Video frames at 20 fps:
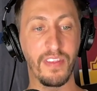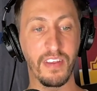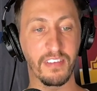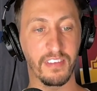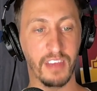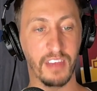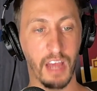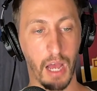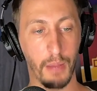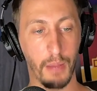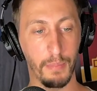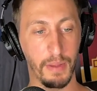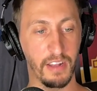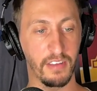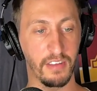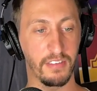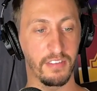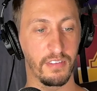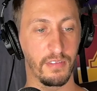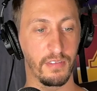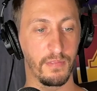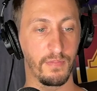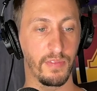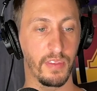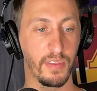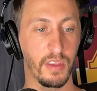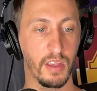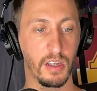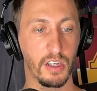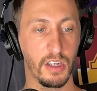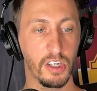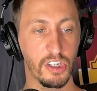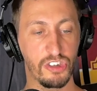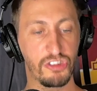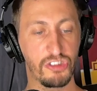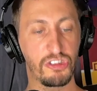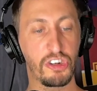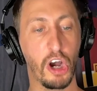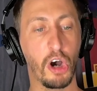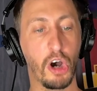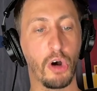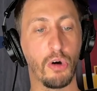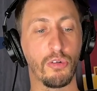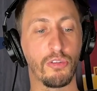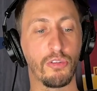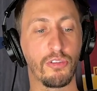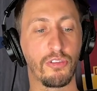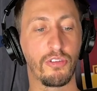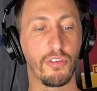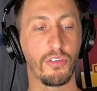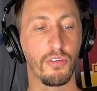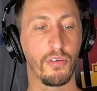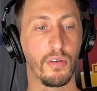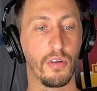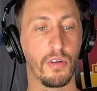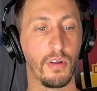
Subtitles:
these comments shows